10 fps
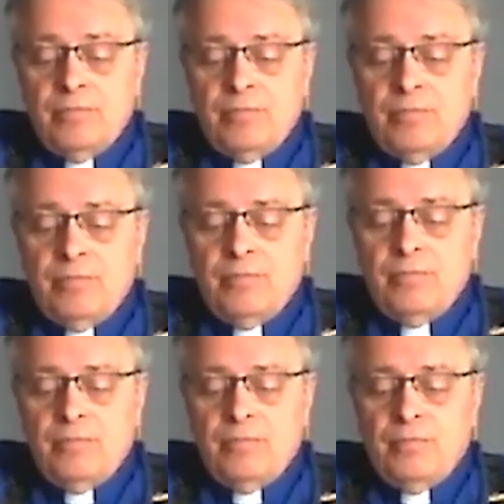
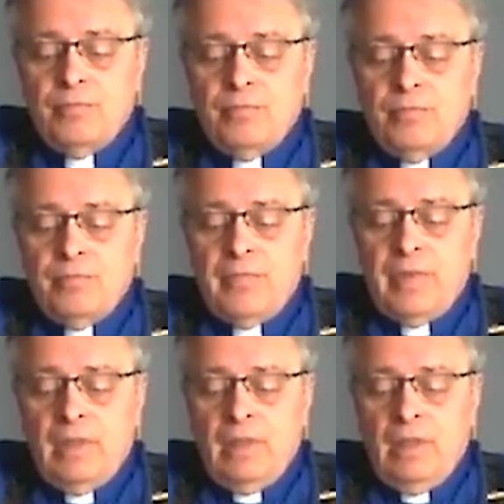
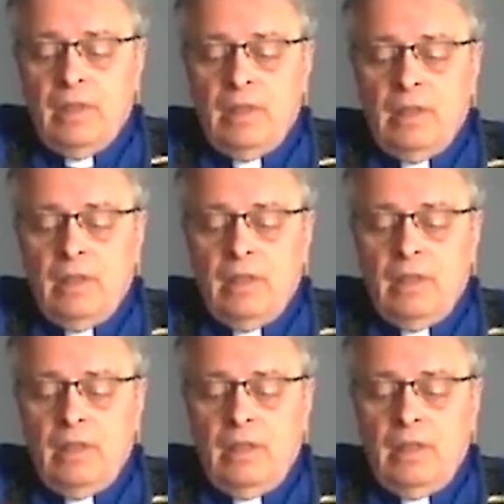
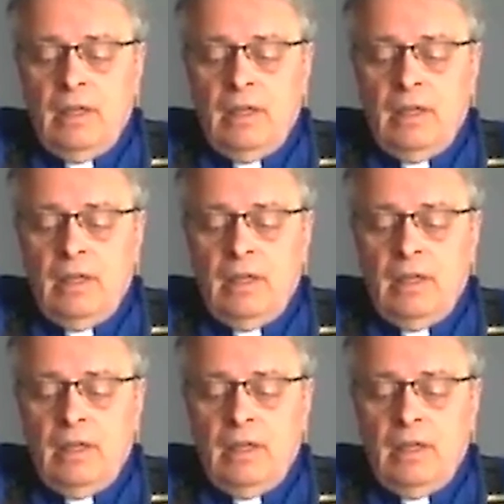[no speech]